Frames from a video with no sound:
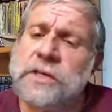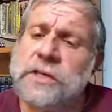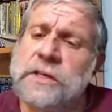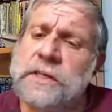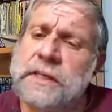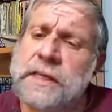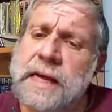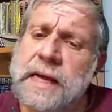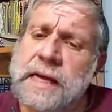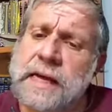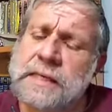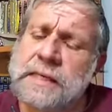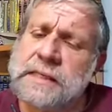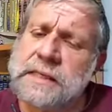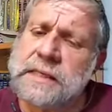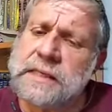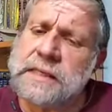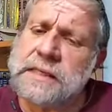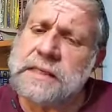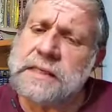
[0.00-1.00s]
The question to
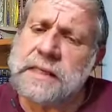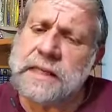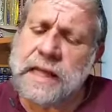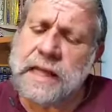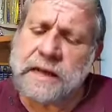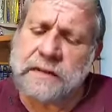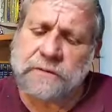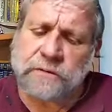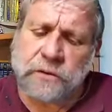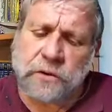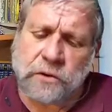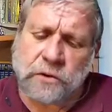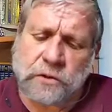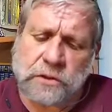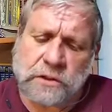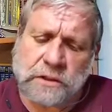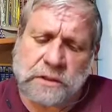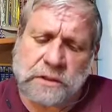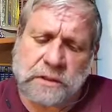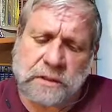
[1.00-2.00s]
ask is in that
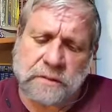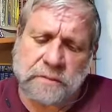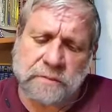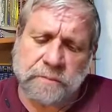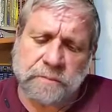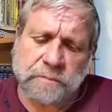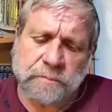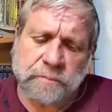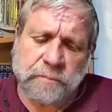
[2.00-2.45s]
verse,